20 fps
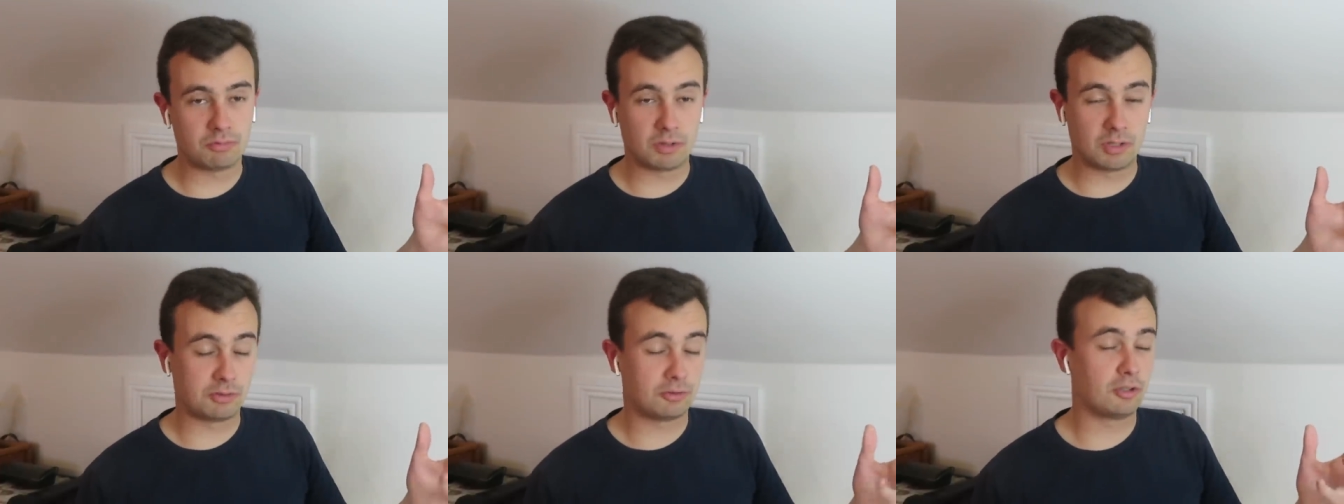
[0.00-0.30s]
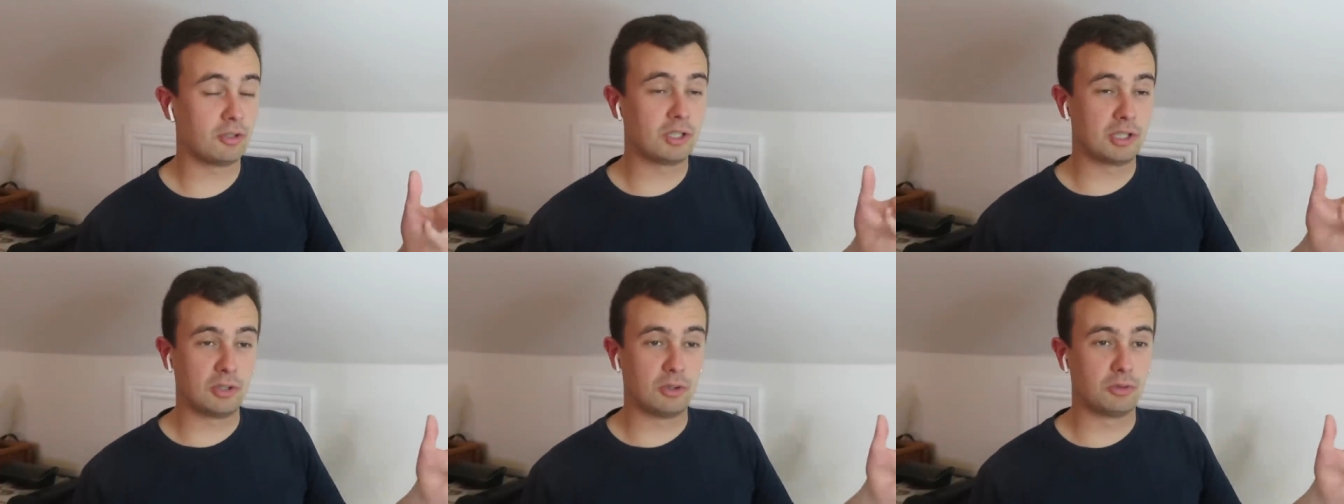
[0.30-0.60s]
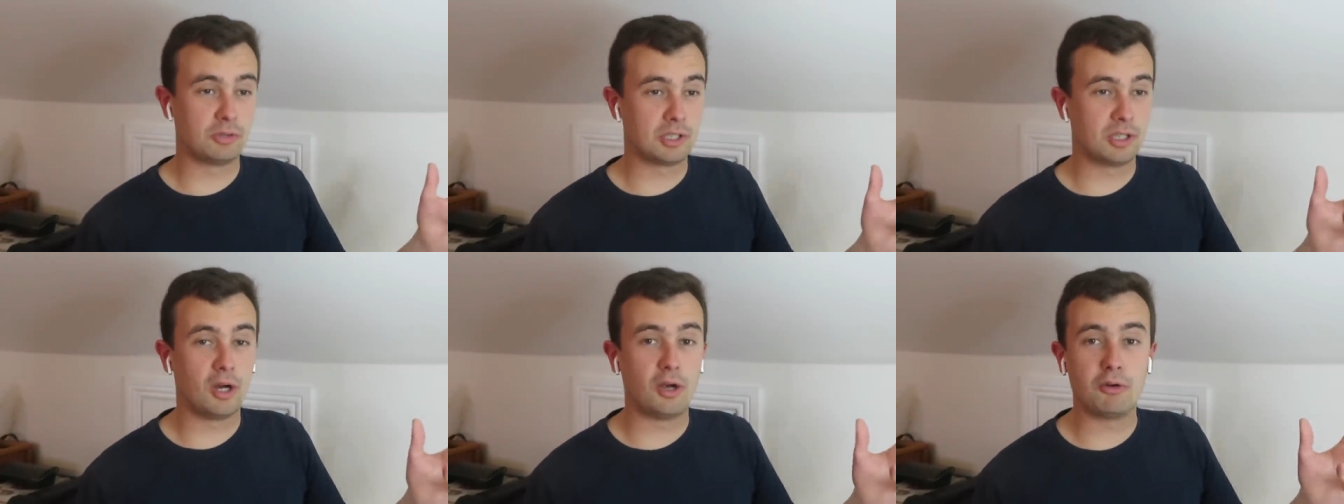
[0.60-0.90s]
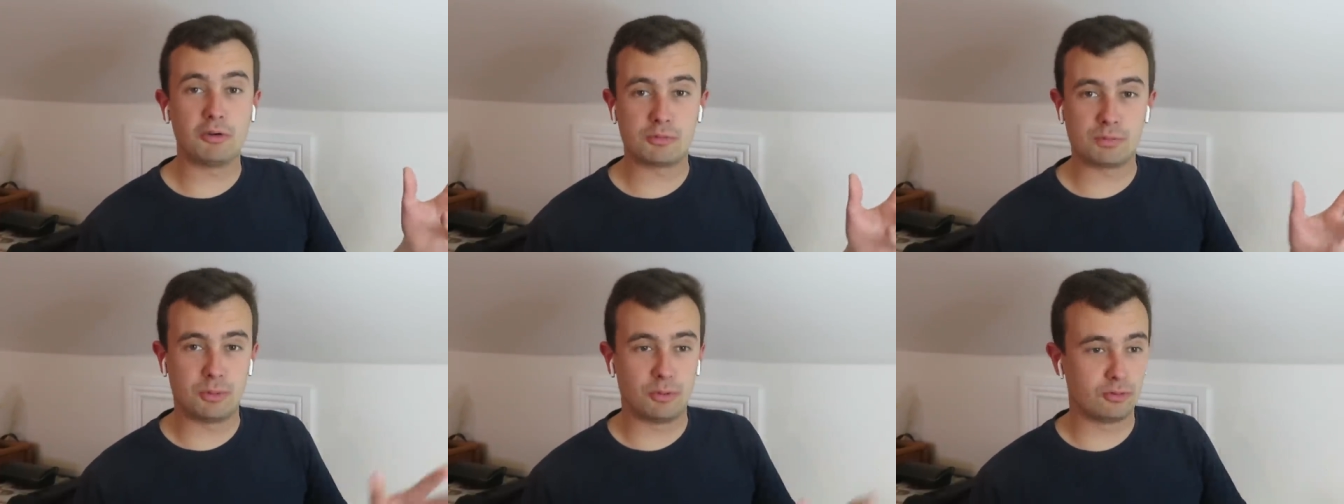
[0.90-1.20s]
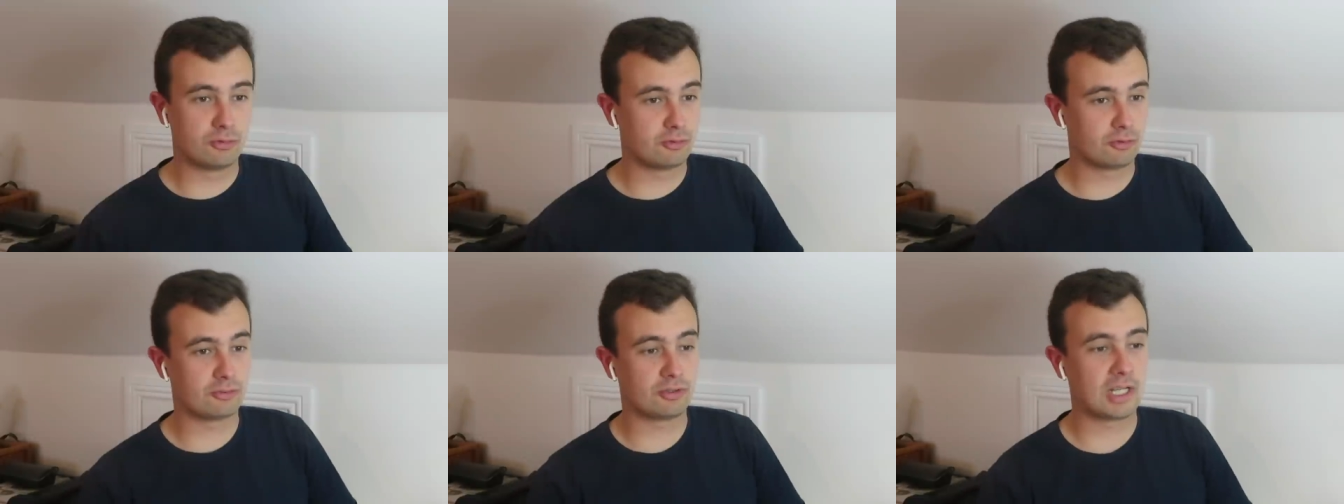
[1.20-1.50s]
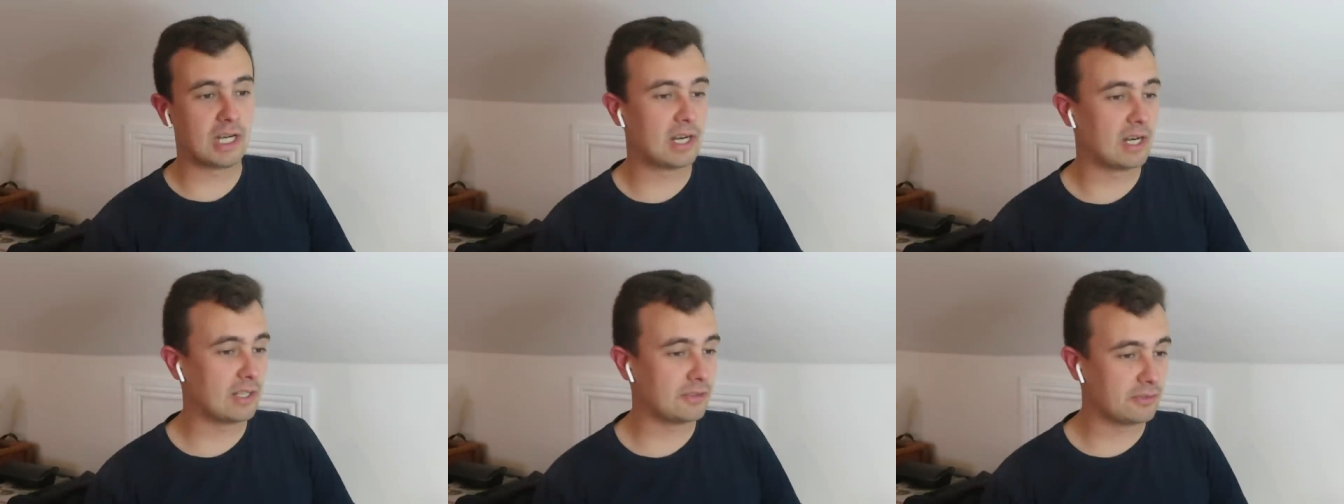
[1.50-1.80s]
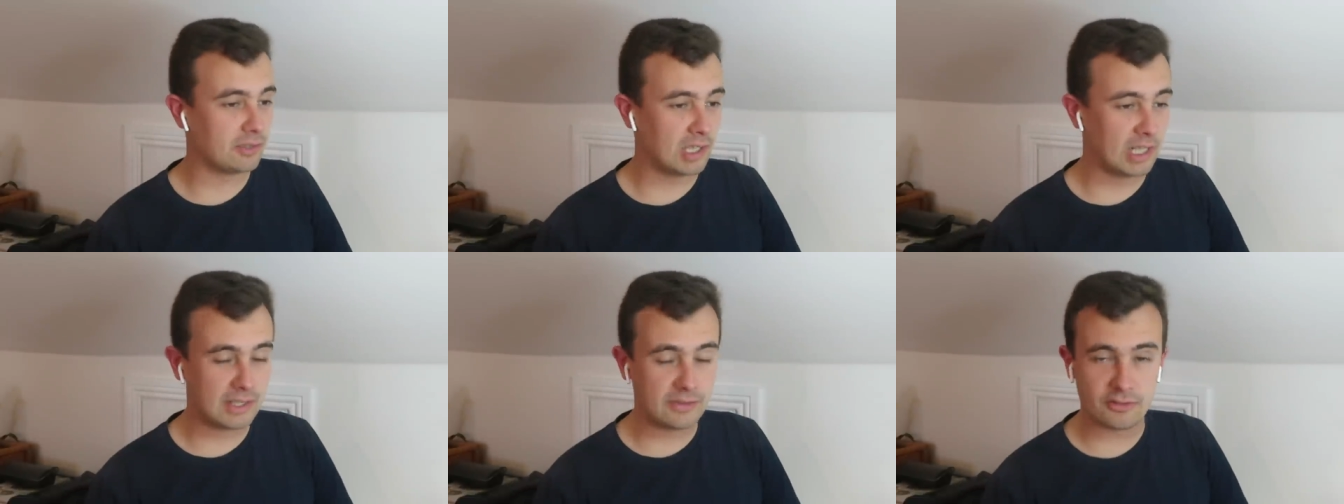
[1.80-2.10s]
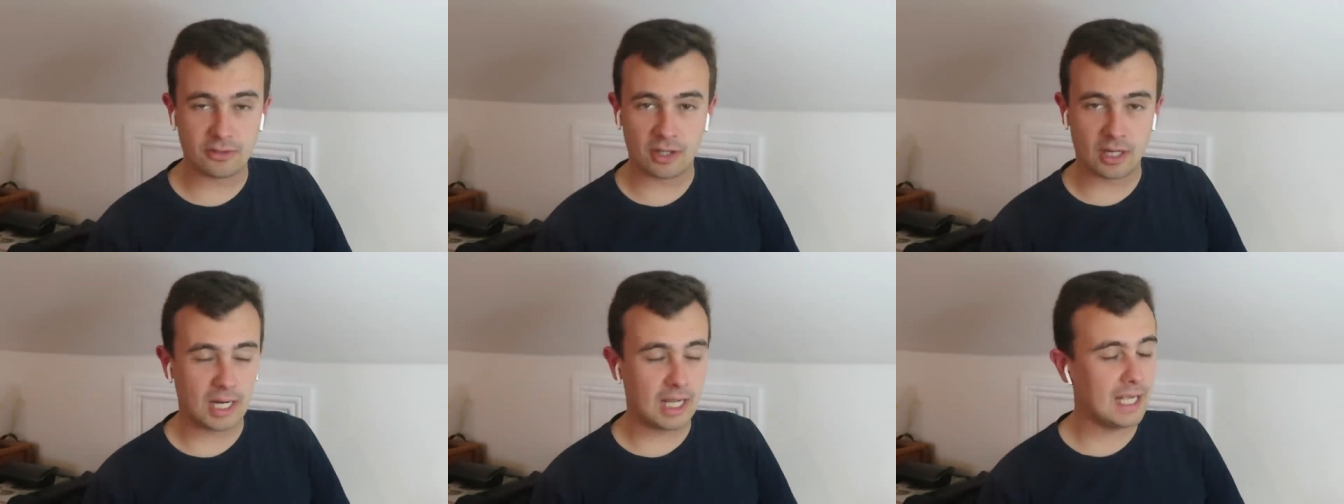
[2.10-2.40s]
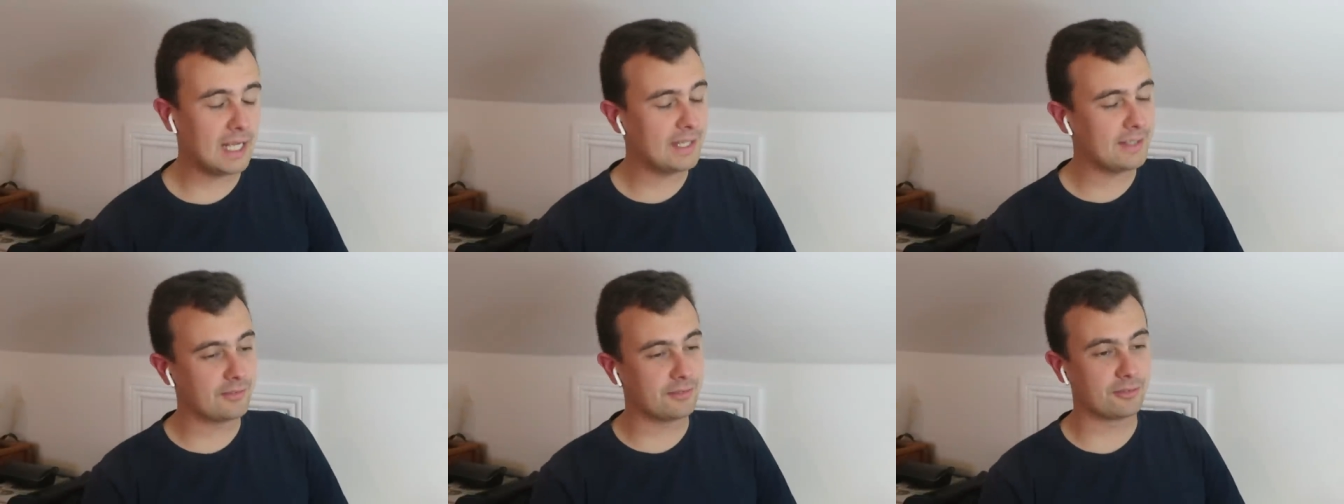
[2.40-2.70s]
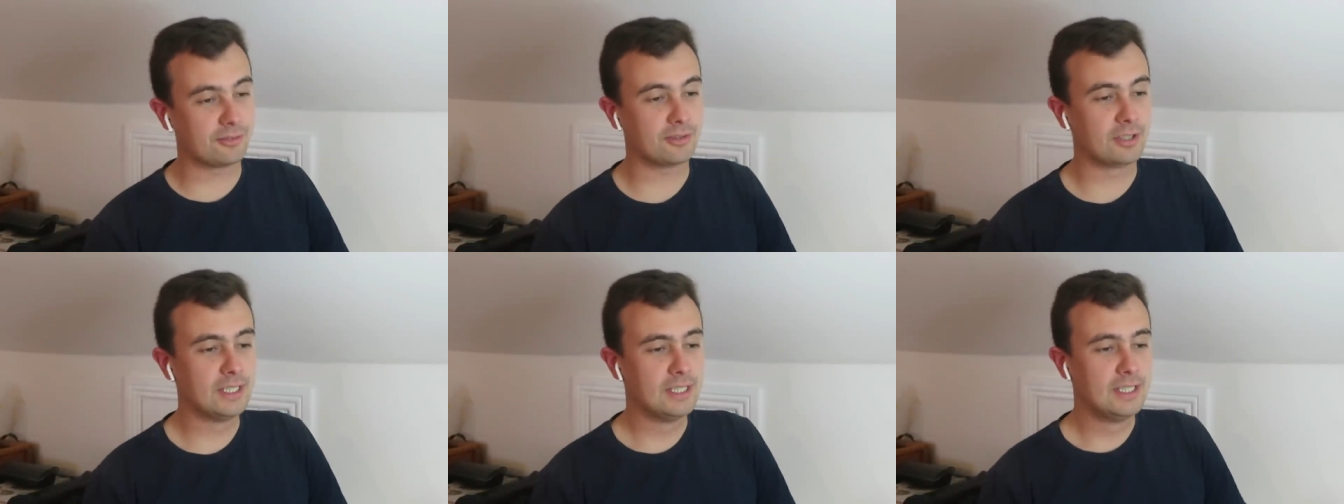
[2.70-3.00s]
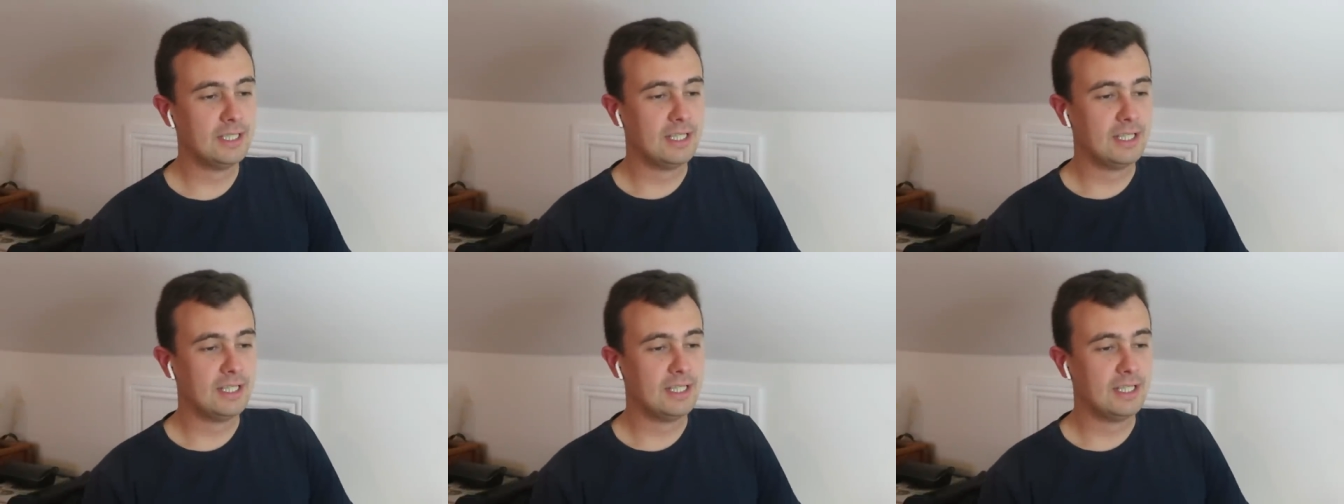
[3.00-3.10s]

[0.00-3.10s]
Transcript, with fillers: well, certainly all the Irish punters there had their head in their hands.